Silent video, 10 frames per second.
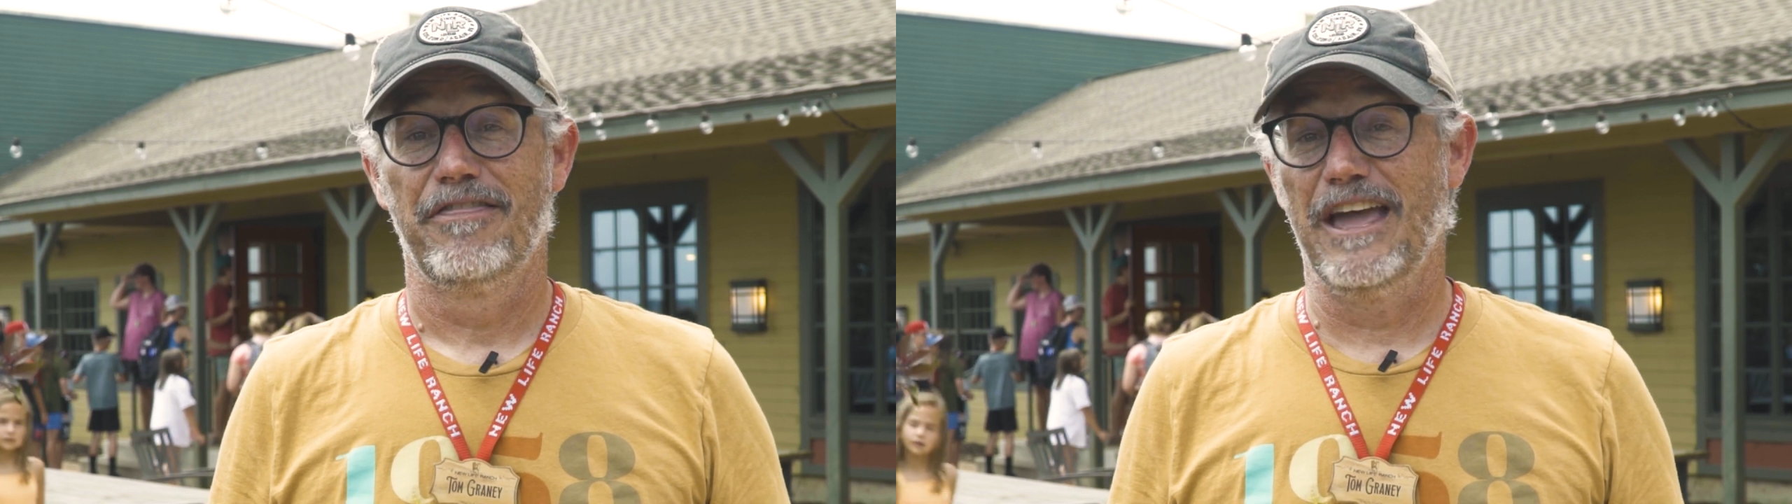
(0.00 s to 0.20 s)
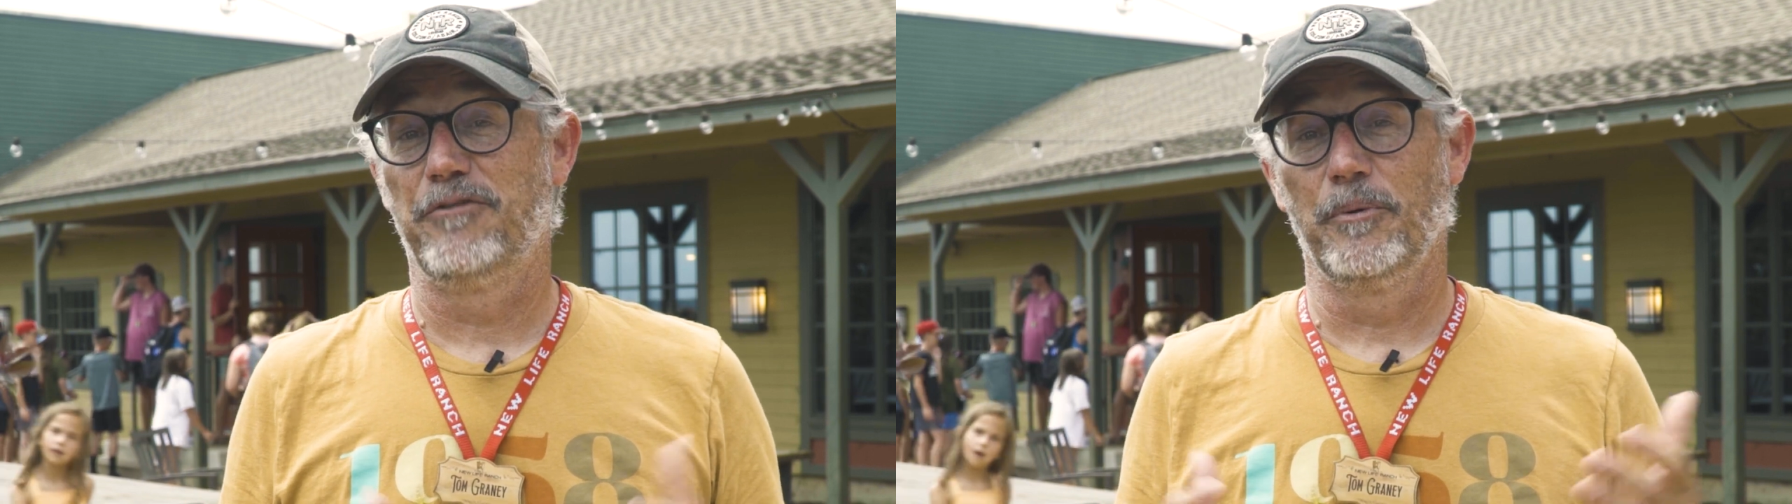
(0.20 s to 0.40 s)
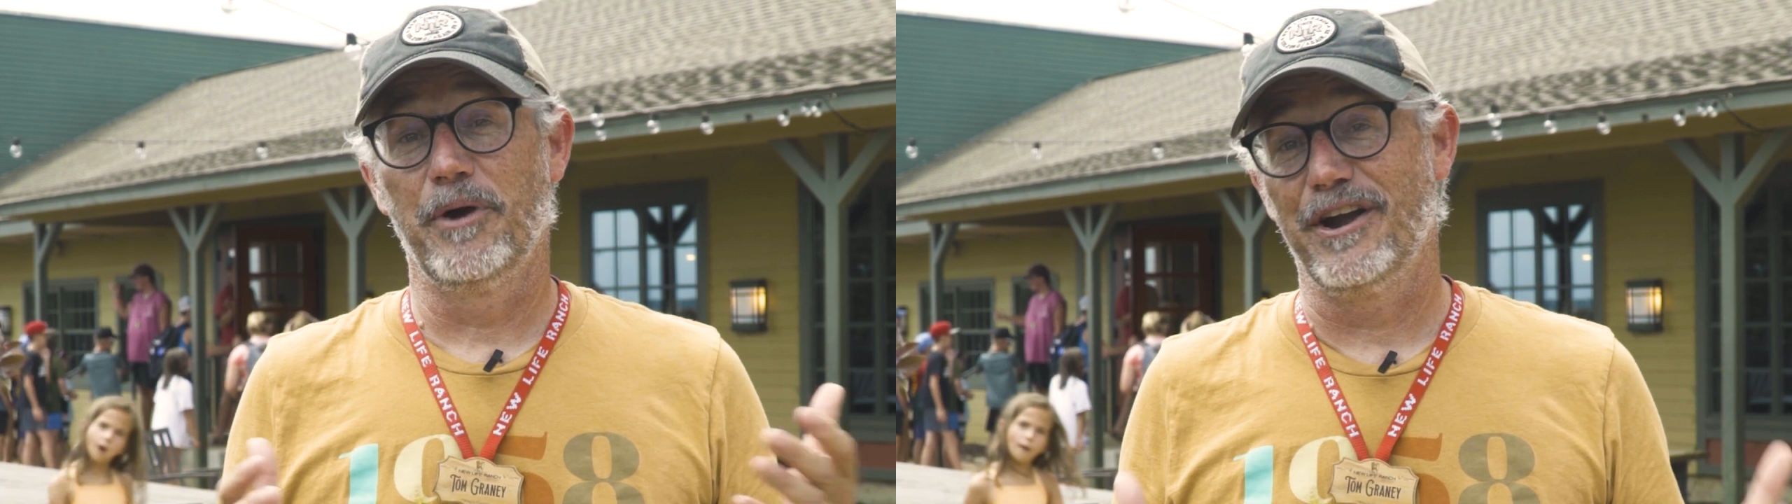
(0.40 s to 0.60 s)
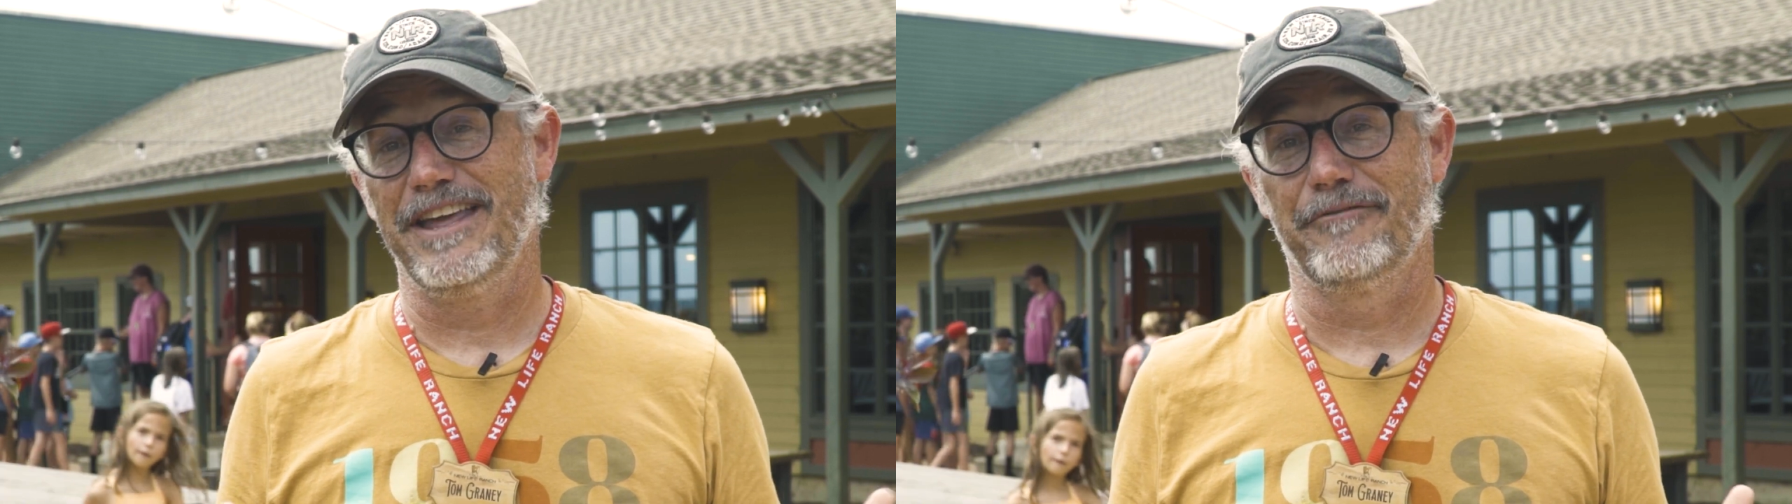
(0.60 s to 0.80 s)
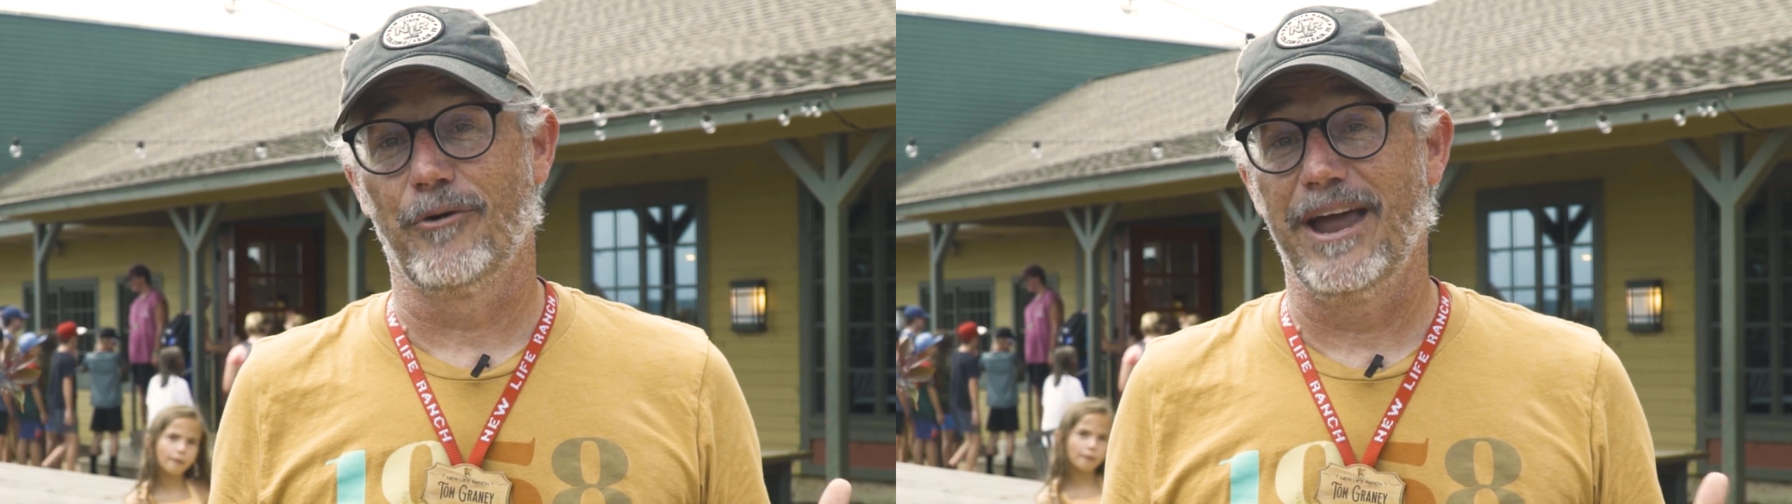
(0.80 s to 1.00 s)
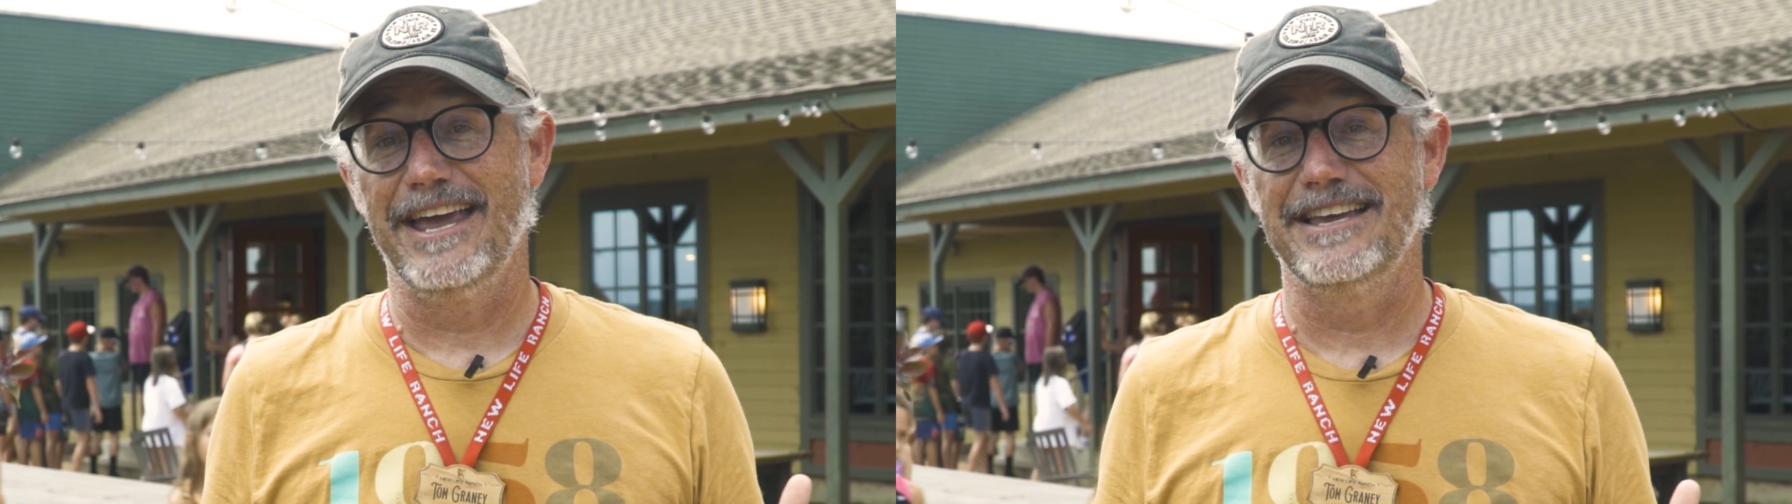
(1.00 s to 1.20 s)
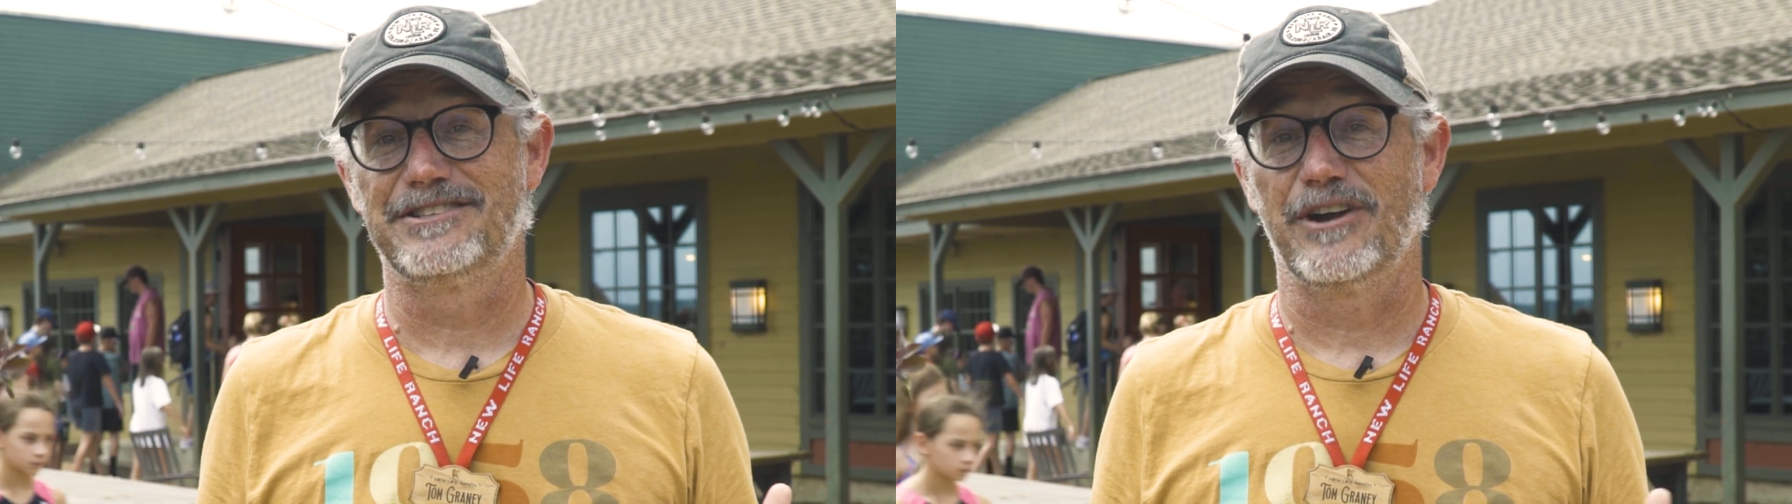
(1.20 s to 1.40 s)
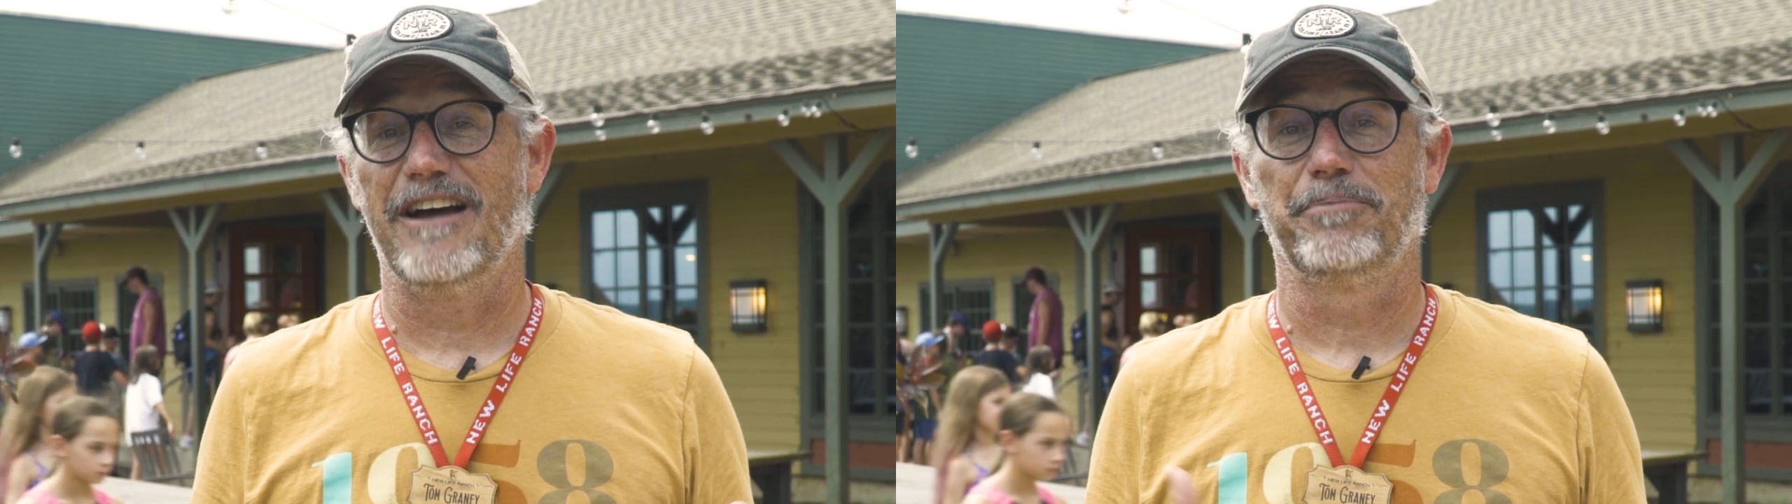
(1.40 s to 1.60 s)
thankfully we already have
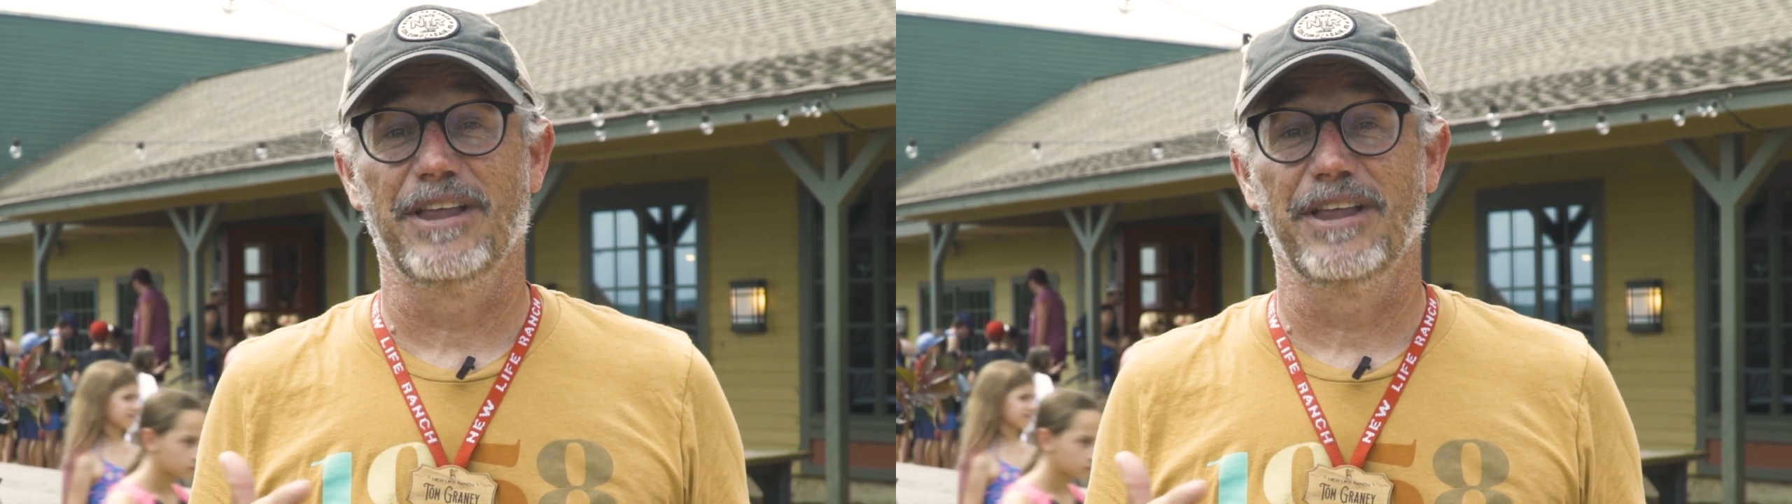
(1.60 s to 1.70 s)
raised or have